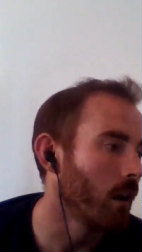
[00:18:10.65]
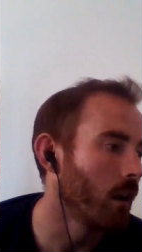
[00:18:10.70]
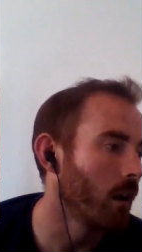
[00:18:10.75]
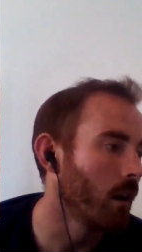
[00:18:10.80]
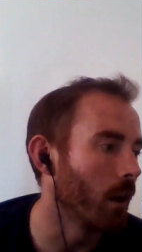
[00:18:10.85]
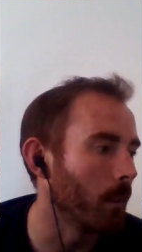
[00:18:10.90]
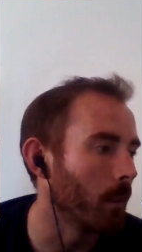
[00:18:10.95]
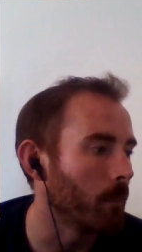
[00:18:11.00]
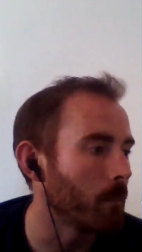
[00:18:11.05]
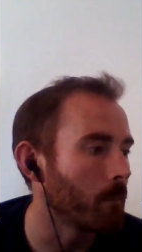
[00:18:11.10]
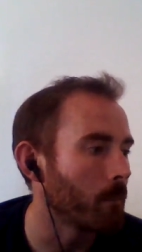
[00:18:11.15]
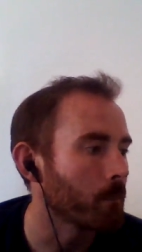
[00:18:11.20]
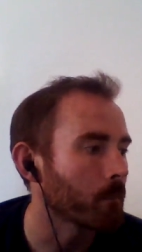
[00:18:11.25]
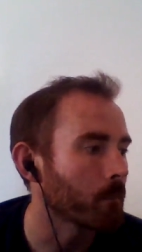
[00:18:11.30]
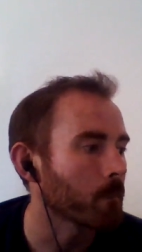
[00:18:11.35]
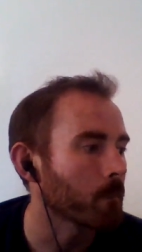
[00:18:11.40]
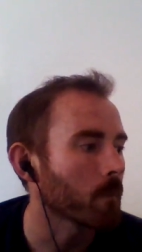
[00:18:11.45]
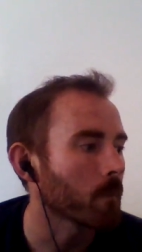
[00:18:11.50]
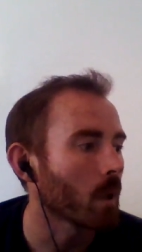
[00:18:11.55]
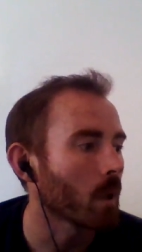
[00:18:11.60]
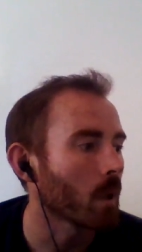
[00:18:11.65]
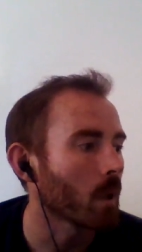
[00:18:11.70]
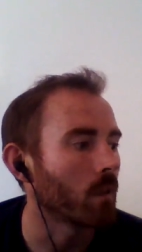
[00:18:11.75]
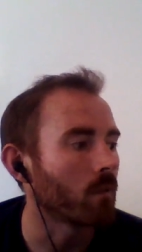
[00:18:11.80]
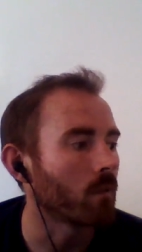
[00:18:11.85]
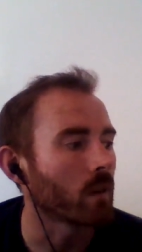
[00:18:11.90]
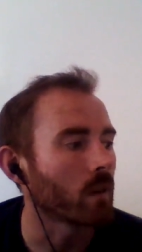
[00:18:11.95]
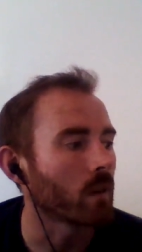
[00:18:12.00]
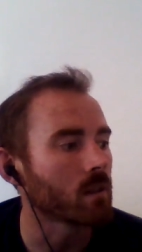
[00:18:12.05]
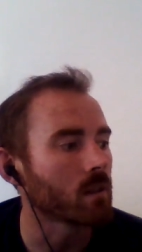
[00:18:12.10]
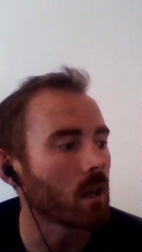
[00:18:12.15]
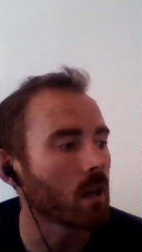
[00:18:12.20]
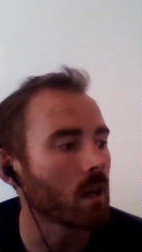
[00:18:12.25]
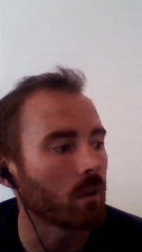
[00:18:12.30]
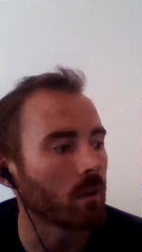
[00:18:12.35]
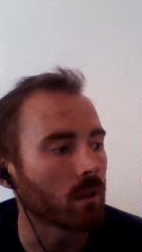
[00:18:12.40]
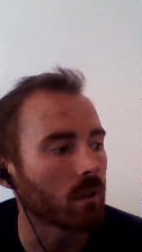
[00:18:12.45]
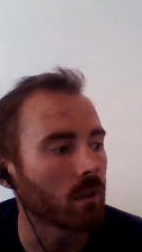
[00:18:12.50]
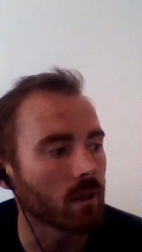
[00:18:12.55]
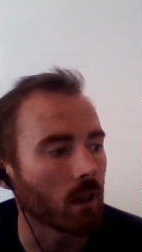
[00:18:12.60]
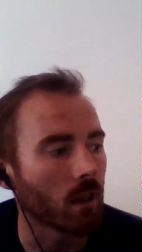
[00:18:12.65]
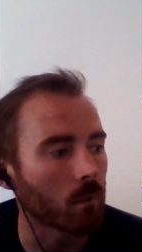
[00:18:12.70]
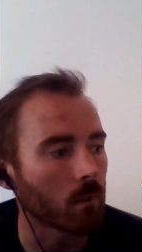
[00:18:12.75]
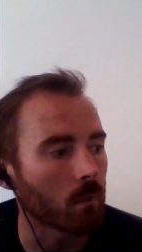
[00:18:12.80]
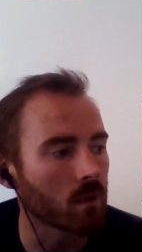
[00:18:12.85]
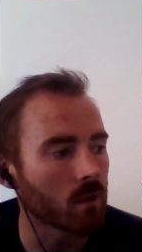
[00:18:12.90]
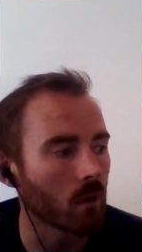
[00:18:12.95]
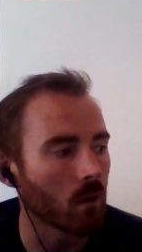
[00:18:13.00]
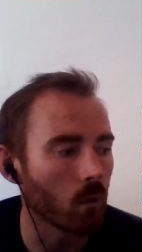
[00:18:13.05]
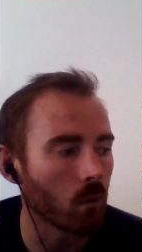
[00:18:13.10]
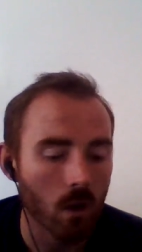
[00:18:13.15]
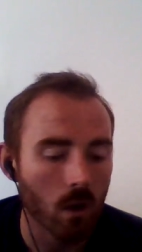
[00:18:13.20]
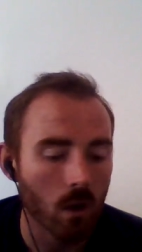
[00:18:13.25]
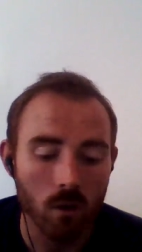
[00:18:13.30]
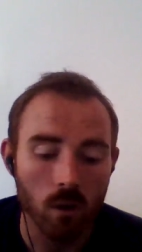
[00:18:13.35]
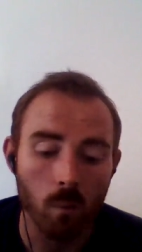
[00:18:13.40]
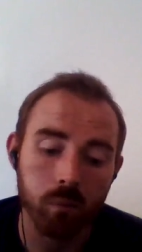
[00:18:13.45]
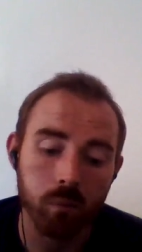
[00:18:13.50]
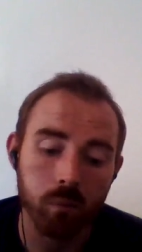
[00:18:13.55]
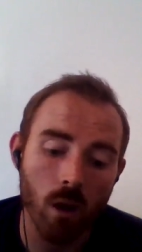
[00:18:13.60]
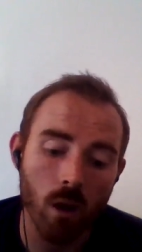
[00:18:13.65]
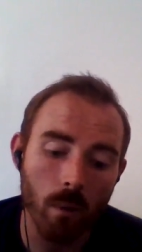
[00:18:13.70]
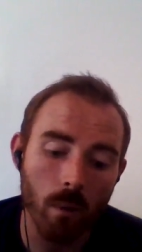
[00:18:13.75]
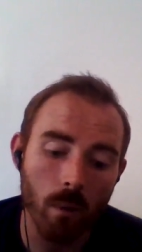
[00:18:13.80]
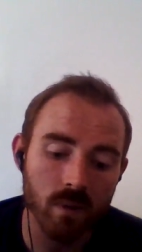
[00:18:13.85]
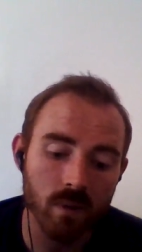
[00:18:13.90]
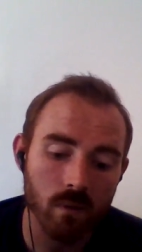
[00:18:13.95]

Um, but for example, the setup. So your props,